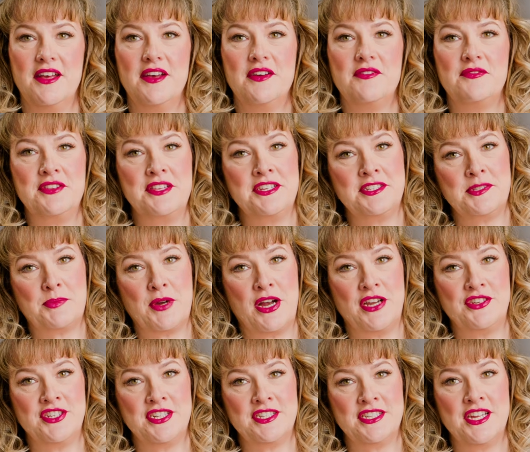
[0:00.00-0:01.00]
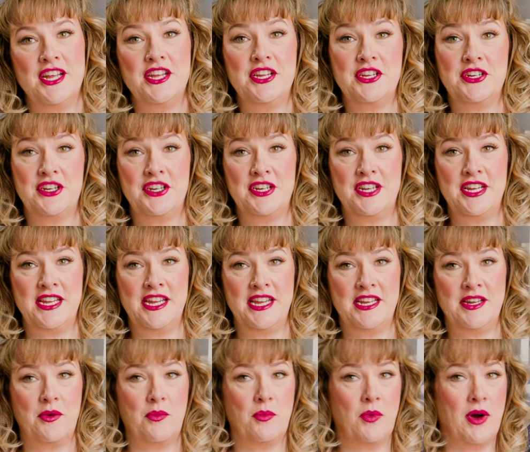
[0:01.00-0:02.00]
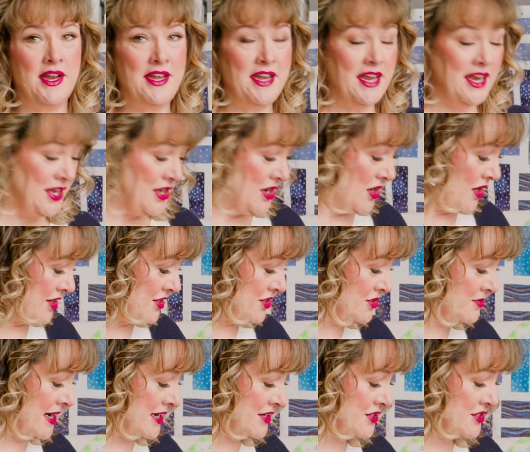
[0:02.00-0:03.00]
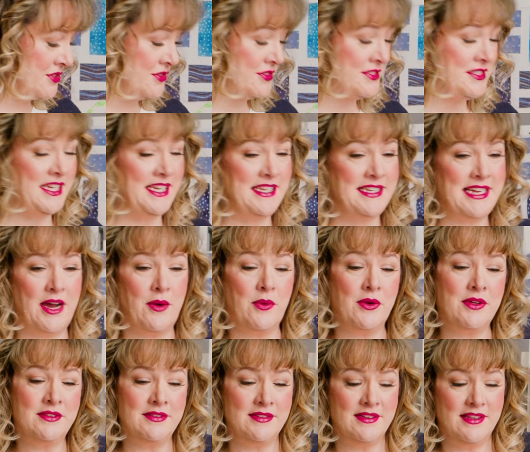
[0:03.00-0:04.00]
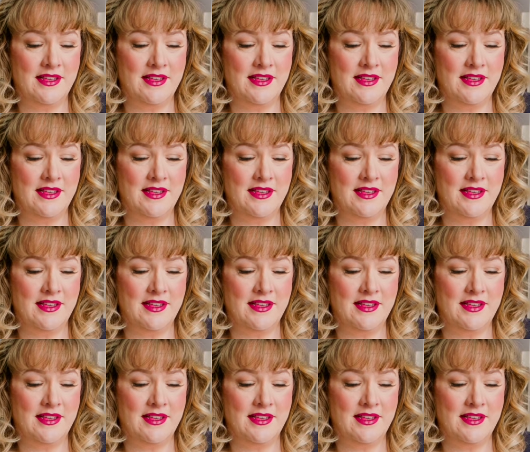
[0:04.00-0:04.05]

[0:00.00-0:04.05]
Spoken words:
For this project, you're going to need one non-directional tea towel.